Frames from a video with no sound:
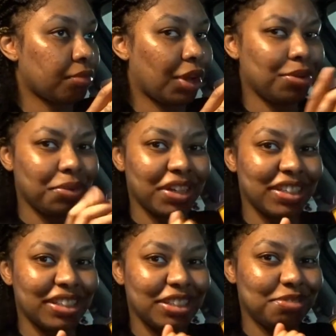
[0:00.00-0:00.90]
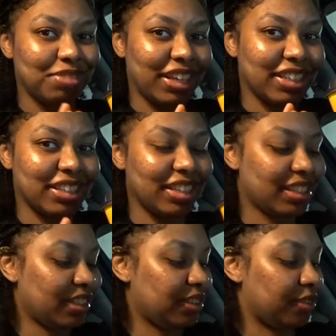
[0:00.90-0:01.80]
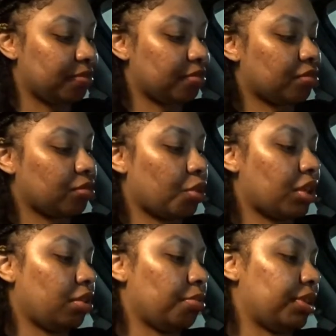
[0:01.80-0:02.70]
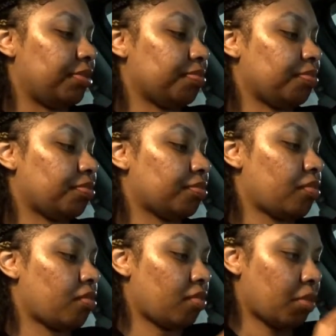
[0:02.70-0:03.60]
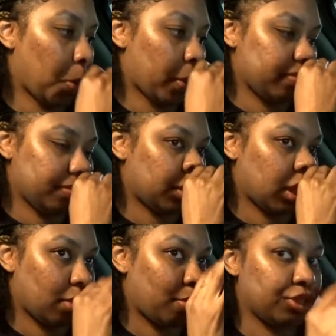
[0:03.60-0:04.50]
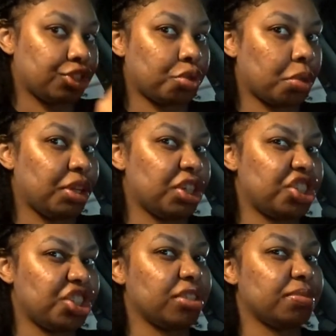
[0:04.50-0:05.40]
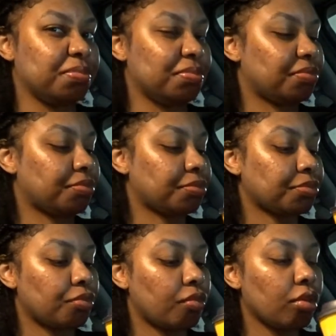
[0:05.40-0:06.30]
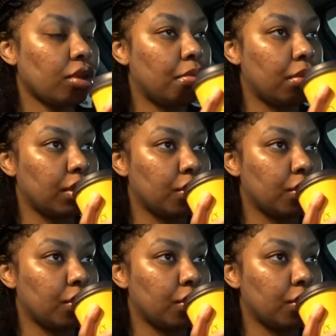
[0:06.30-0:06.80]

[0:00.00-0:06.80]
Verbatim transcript: okay they did their thing well a little bit i think they made it short of me in sugar but